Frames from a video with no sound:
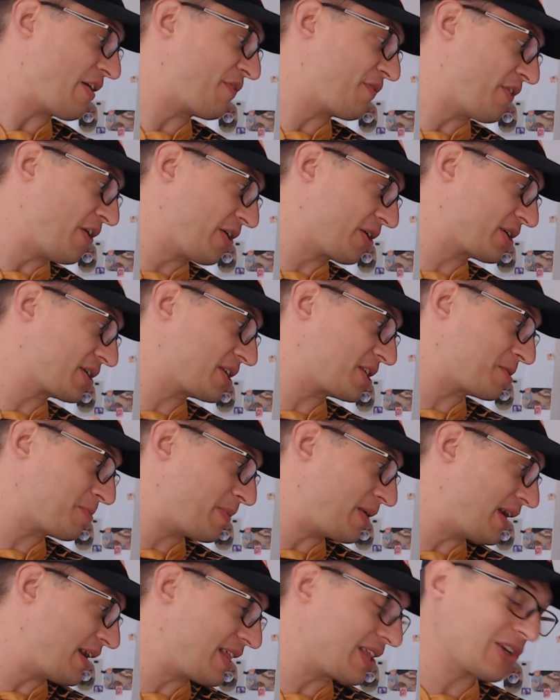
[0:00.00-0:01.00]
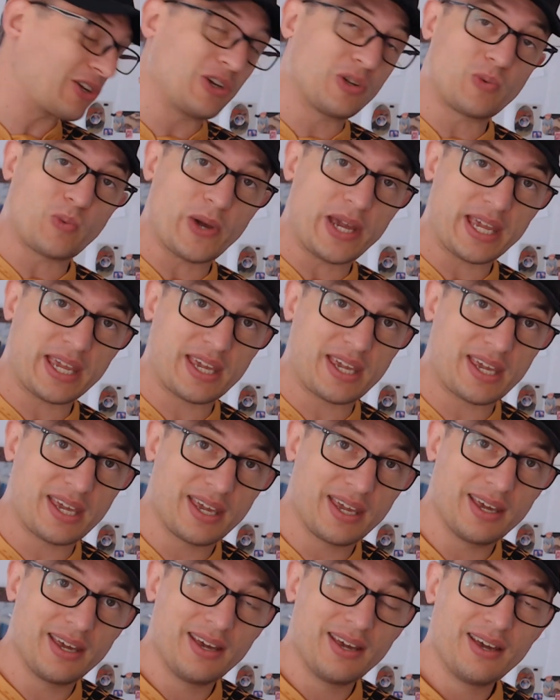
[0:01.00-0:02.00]
folks, it's been another good week
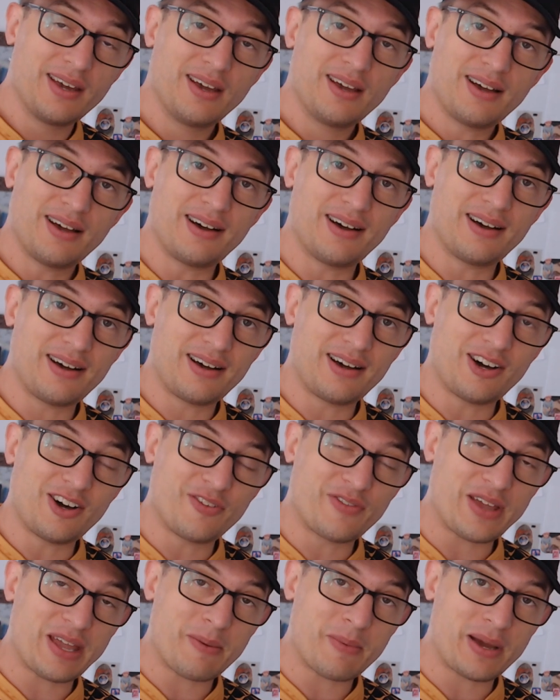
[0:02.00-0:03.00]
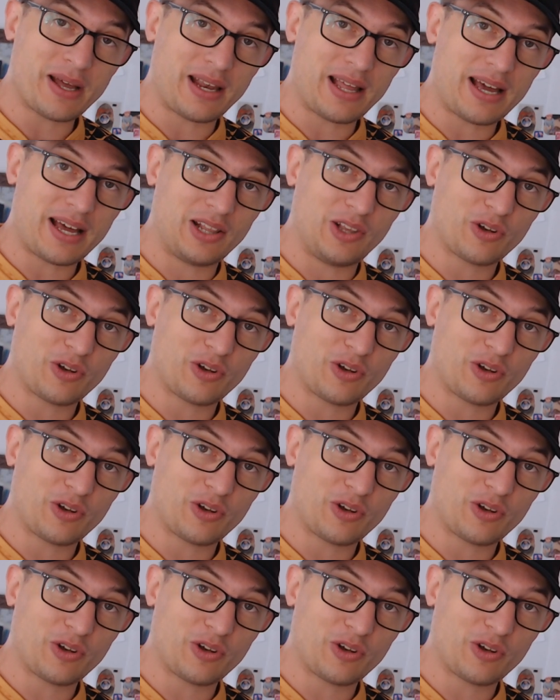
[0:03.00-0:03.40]
of MLR.